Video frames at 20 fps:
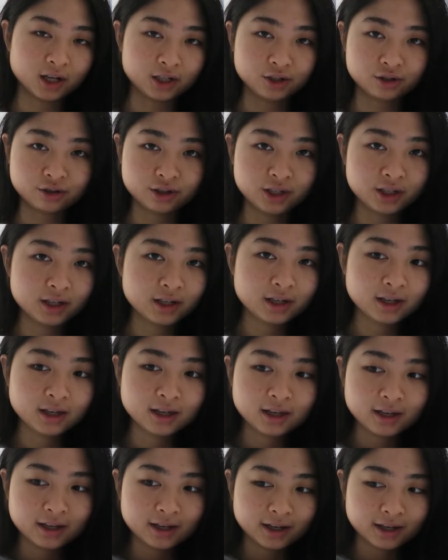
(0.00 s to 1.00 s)
country
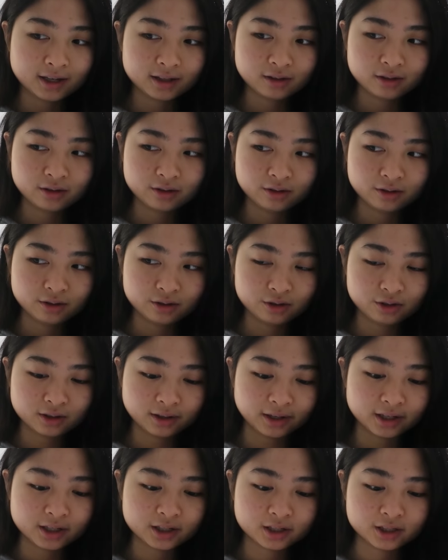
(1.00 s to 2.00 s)
and
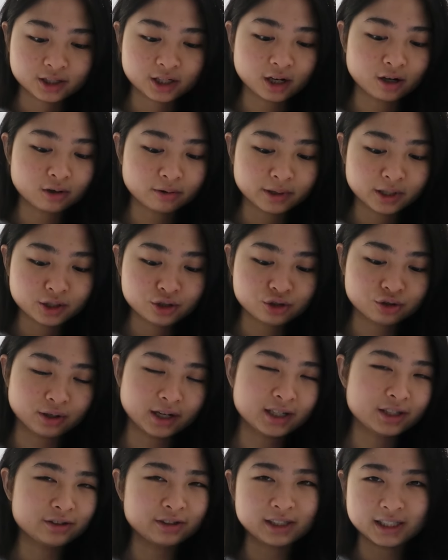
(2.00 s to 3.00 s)
like showering
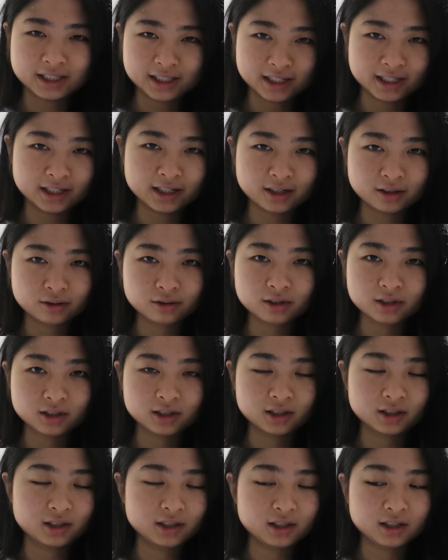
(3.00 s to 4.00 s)
dries your skin out,
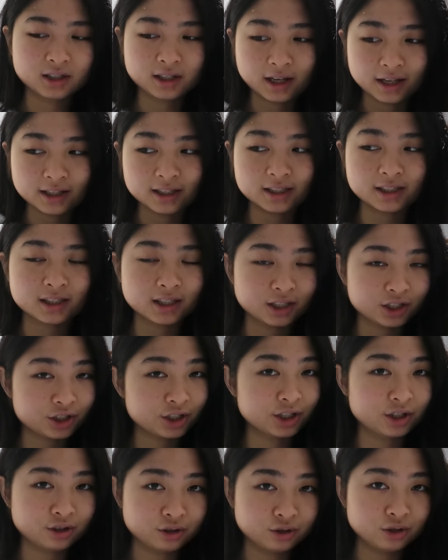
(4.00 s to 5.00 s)
that is
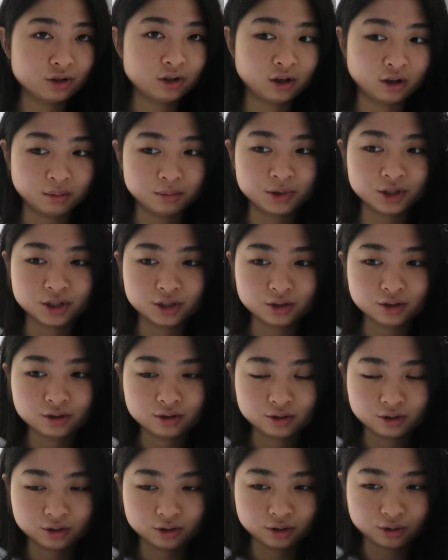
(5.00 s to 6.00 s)
such a good
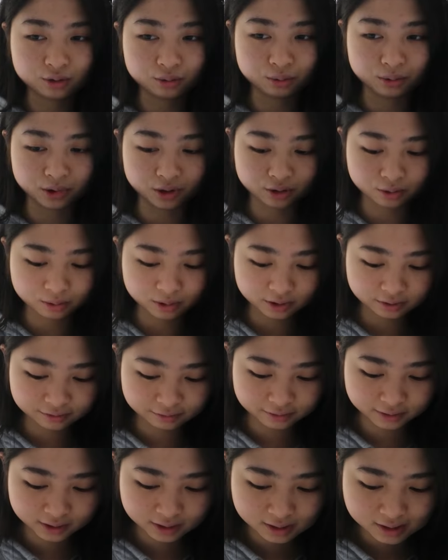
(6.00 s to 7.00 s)
option to work
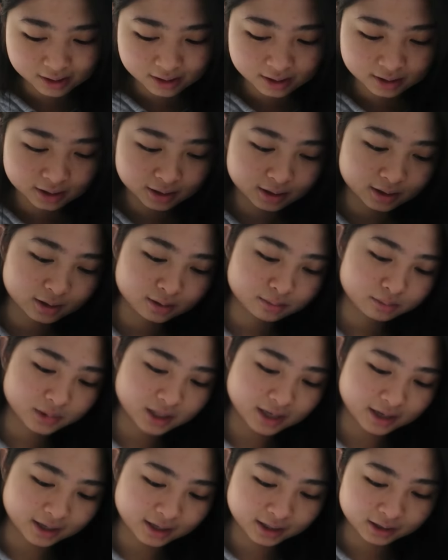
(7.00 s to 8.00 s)
with.
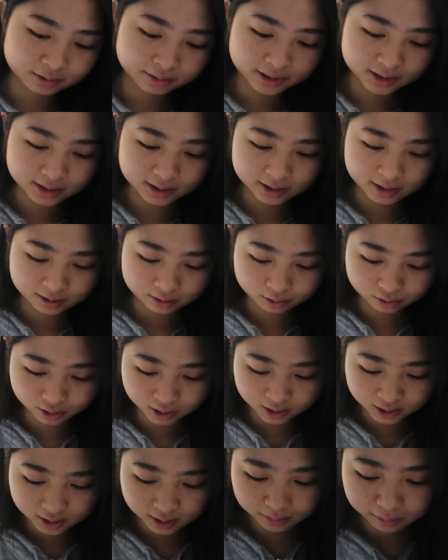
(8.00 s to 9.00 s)
Yeah, anyways, I'll
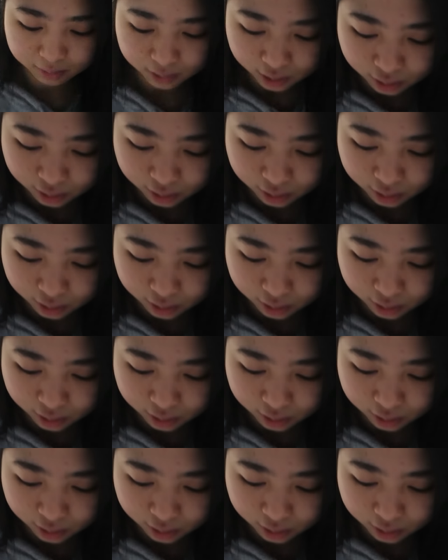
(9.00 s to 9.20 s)
keep